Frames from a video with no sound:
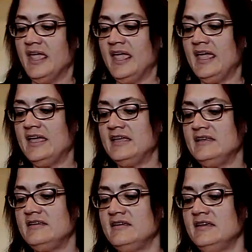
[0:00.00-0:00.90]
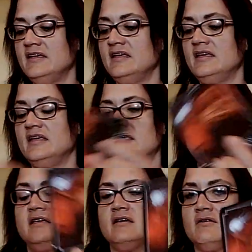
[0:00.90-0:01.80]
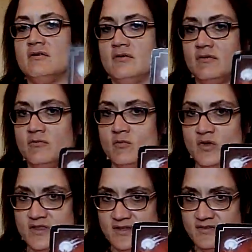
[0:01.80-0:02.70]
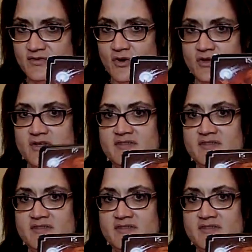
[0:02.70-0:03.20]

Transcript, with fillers: And with this card,